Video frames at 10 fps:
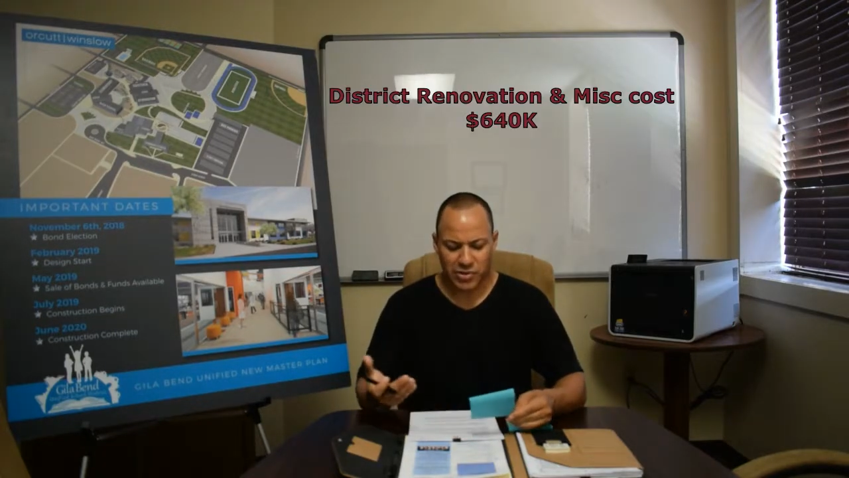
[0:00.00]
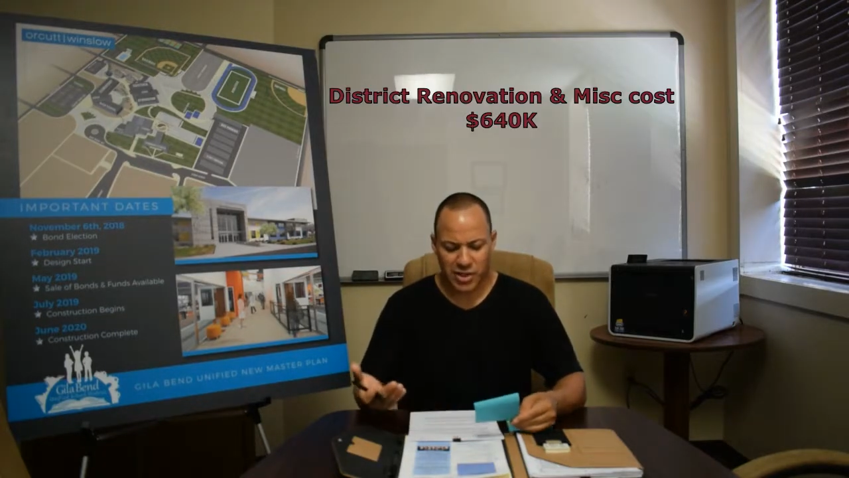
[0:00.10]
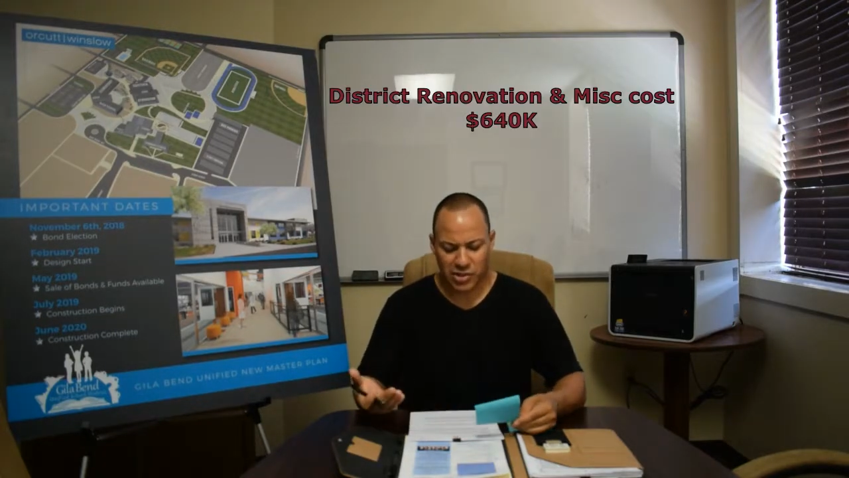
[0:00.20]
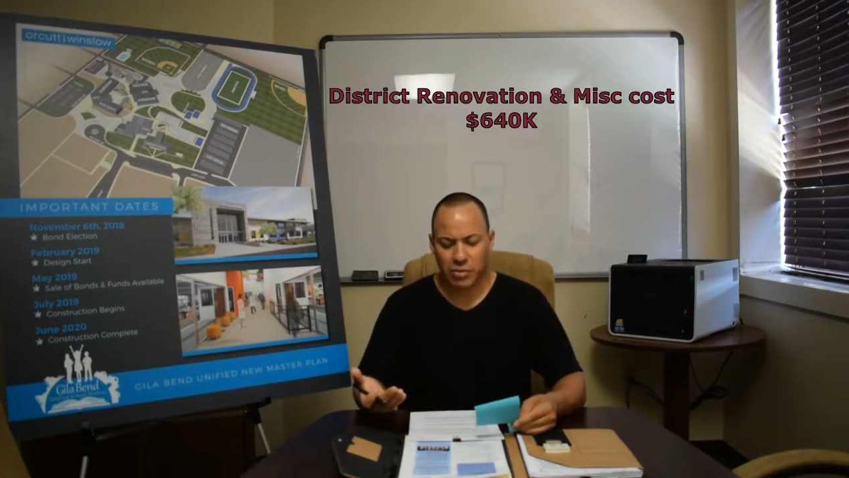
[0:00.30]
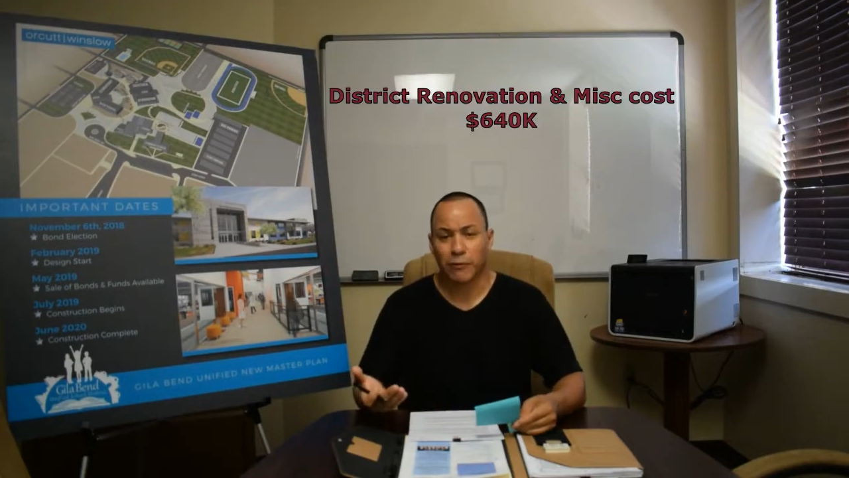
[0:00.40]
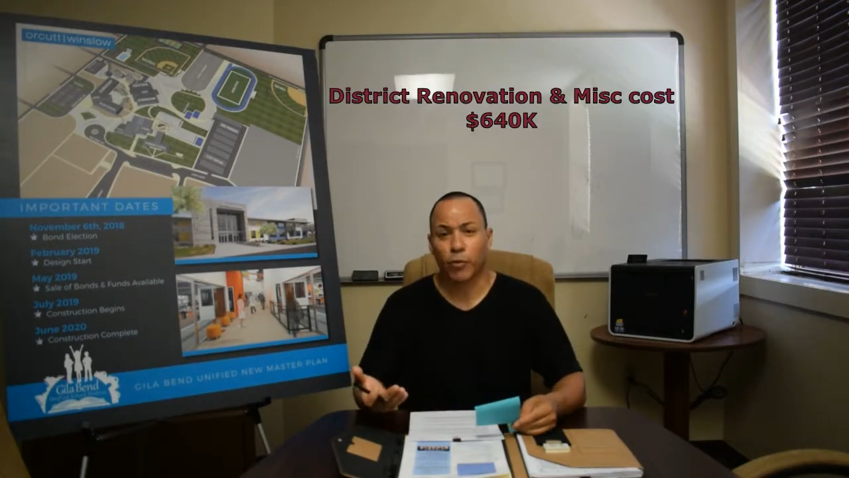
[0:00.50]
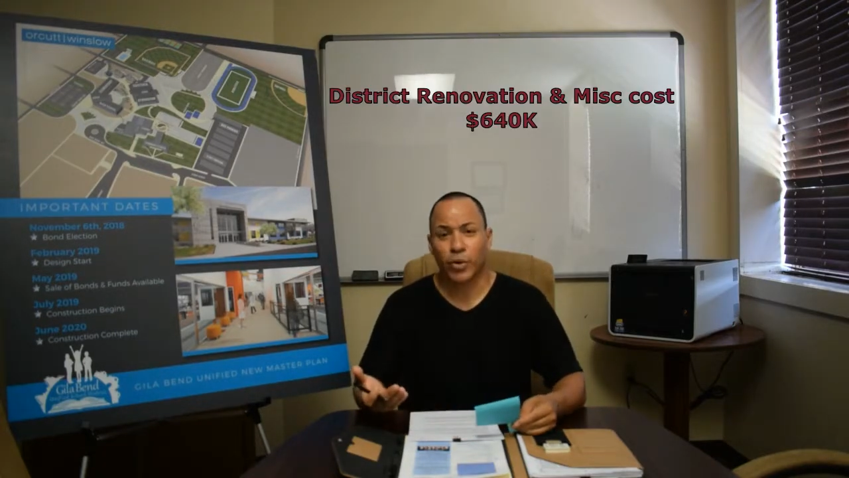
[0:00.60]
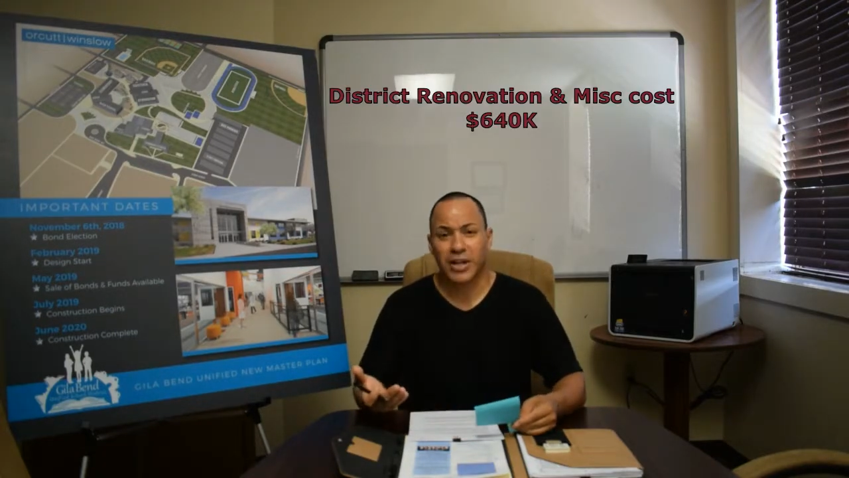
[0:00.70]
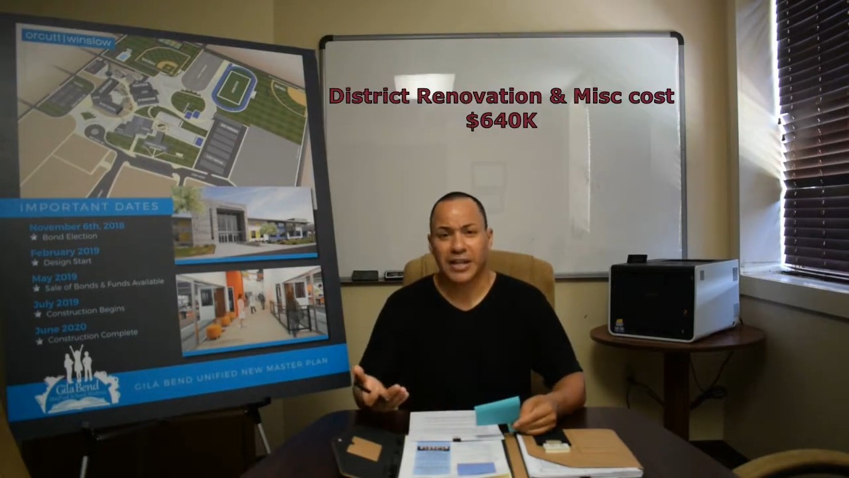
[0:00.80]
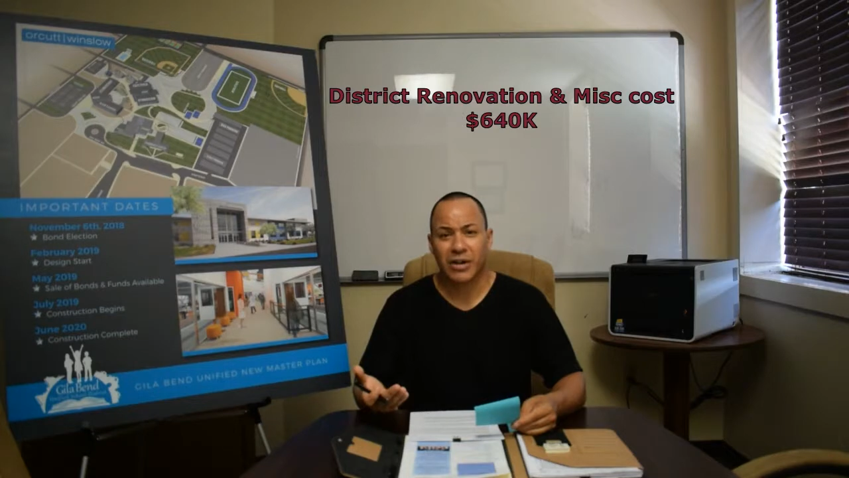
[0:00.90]

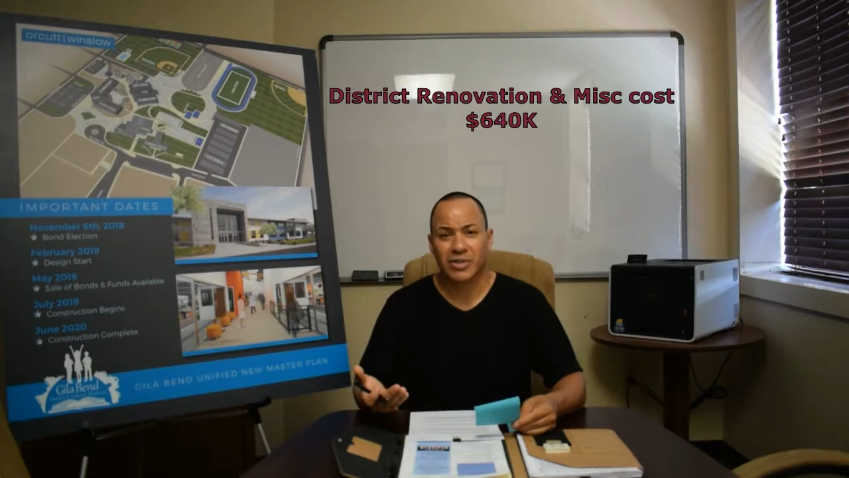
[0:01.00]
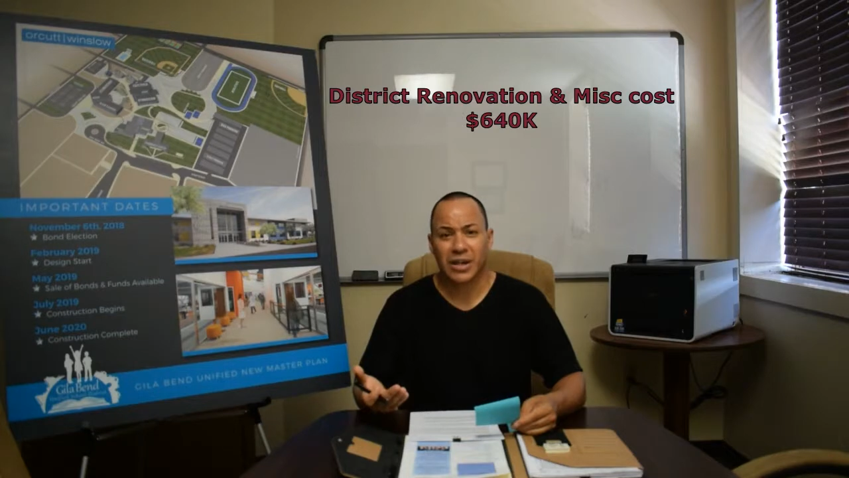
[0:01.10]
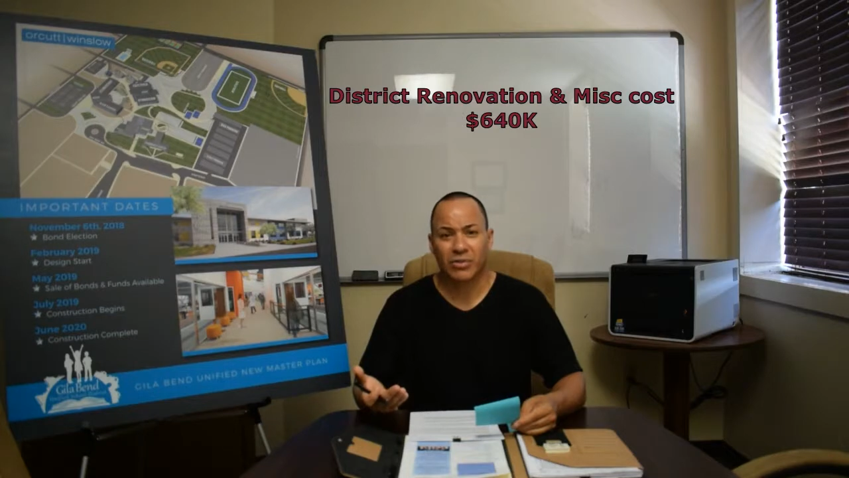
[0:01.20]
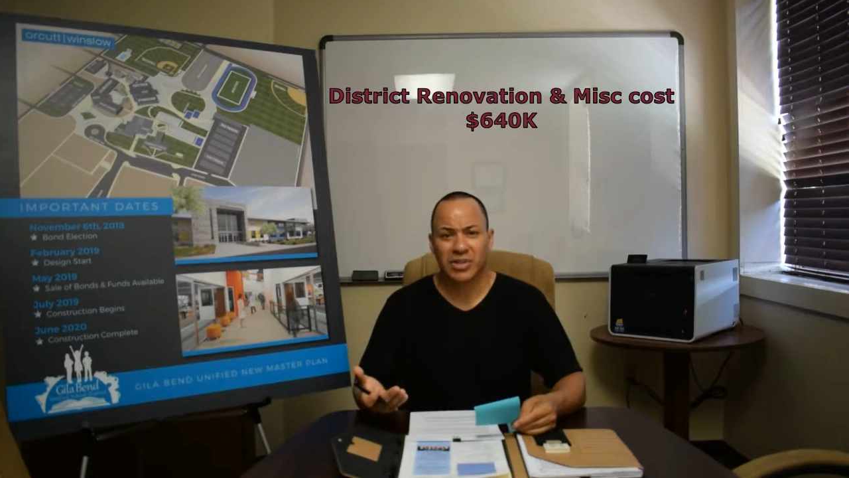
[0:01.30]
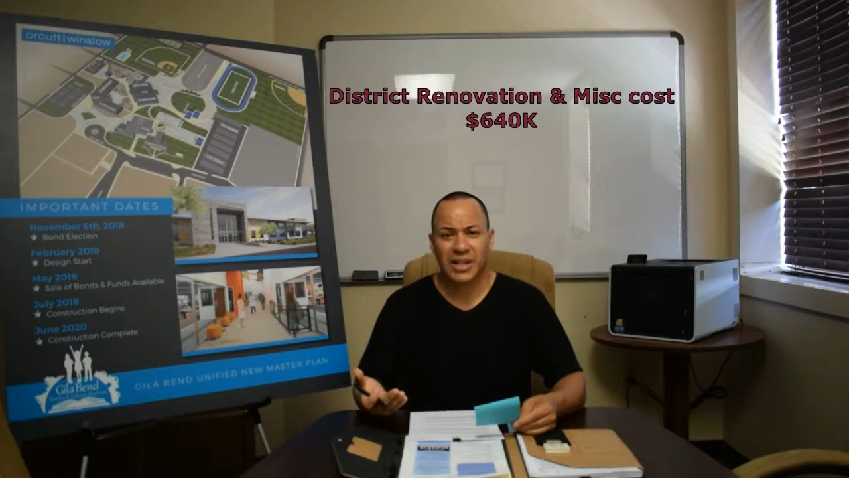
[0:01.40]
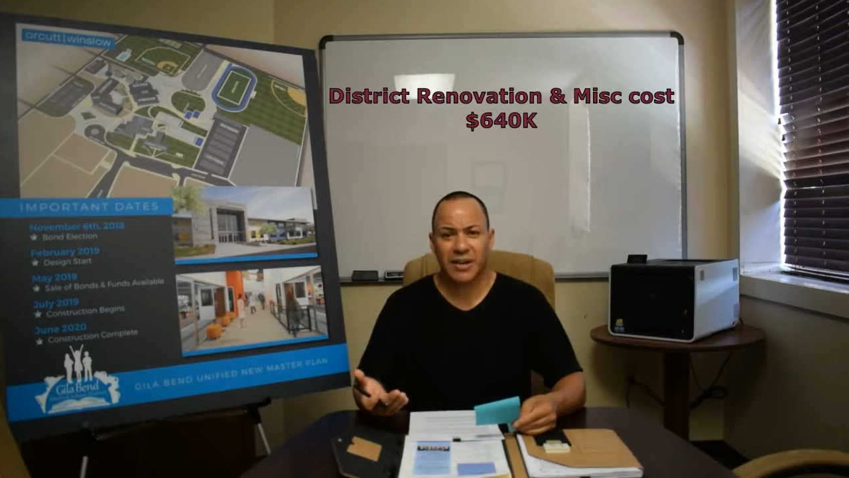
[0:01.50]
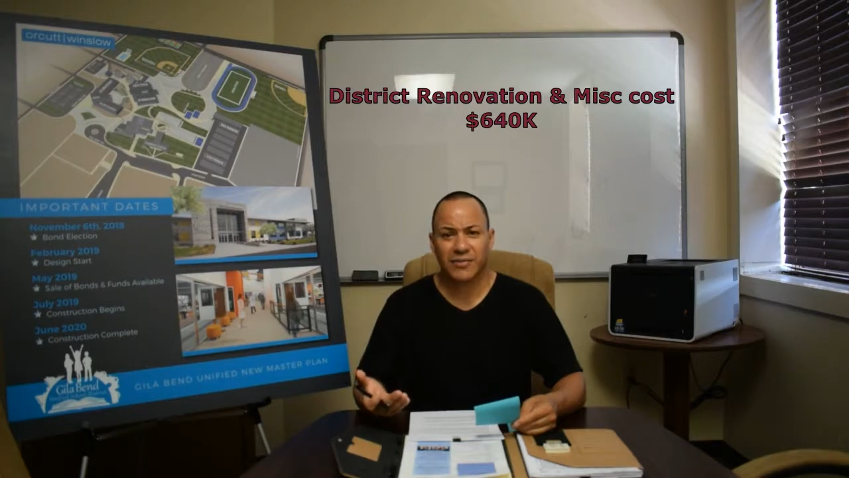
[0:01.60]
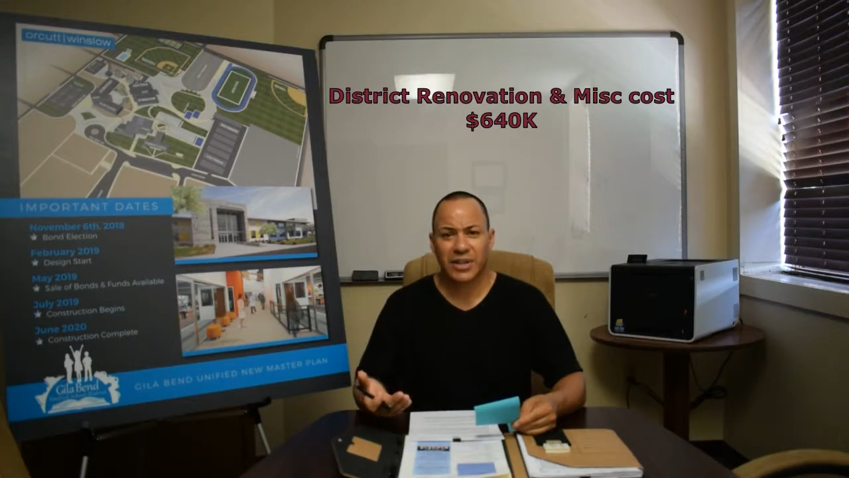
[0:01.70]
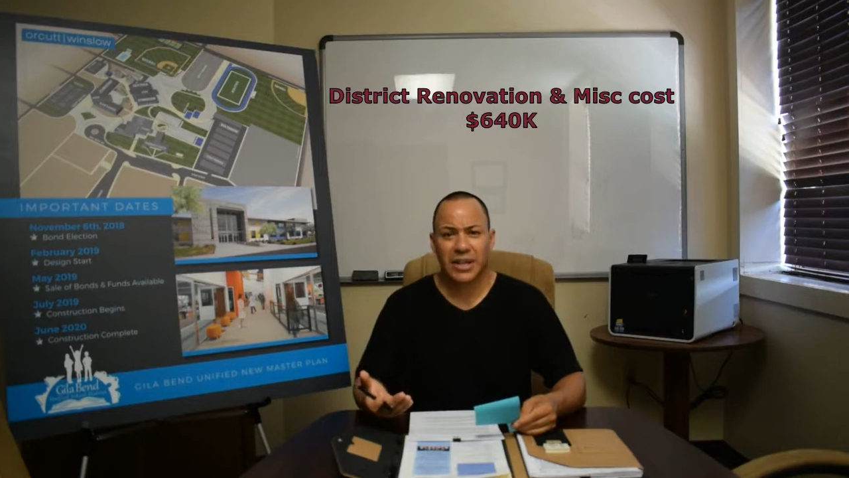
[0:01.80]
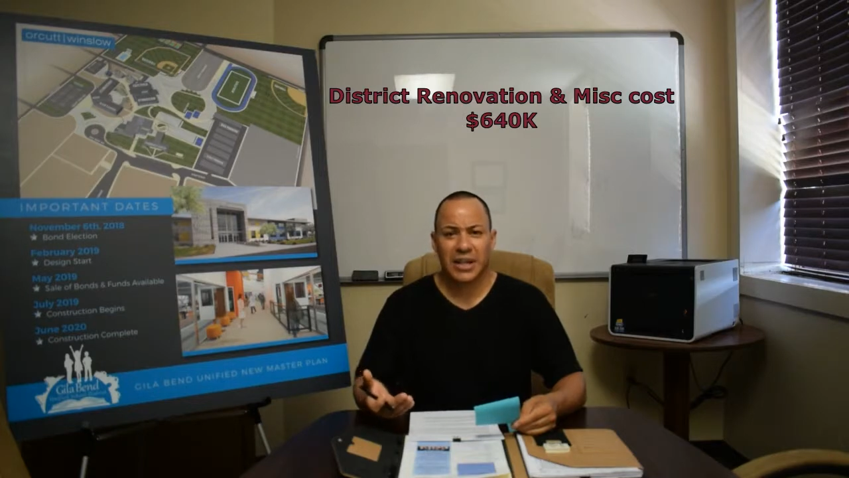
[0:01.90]
$640,000 left,